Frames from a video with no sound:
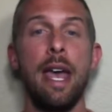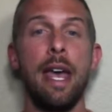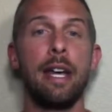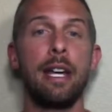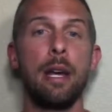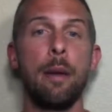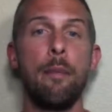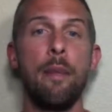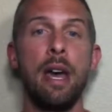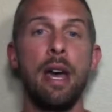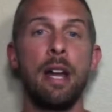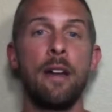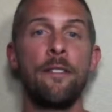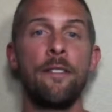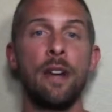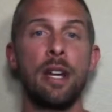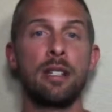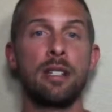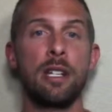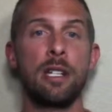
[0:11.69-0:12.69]
and can
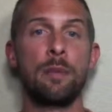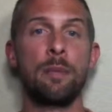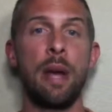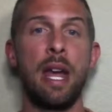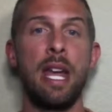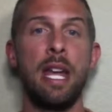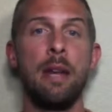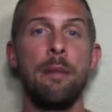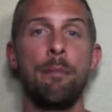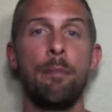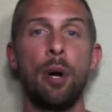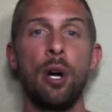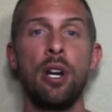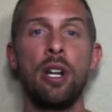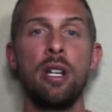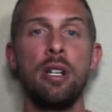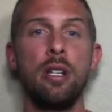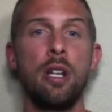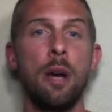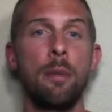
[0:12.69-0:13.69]
manifest as pain,
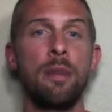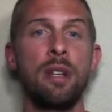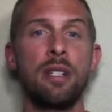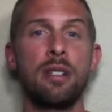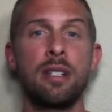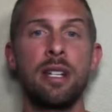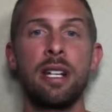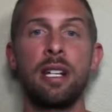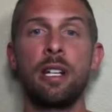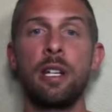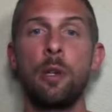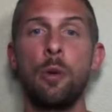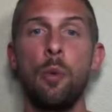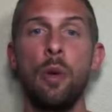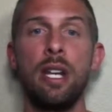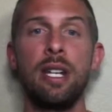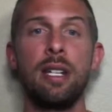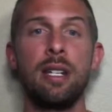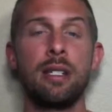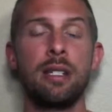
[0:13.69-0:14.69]
burning, numbness, tingling,
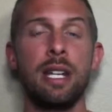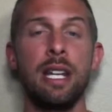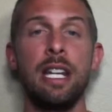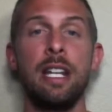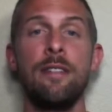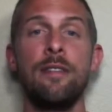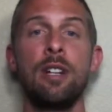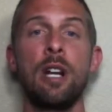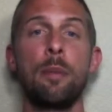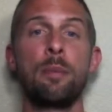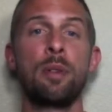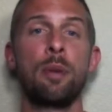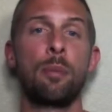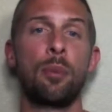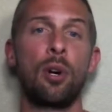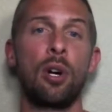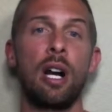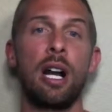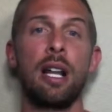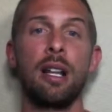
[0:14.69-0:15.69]
weakness, and even up to
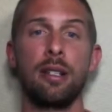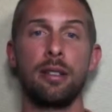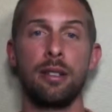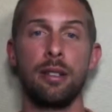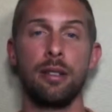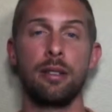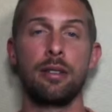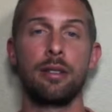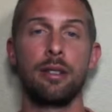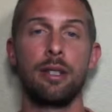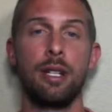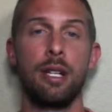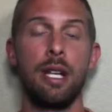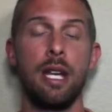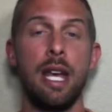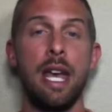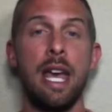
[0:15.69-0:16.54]
paralysis.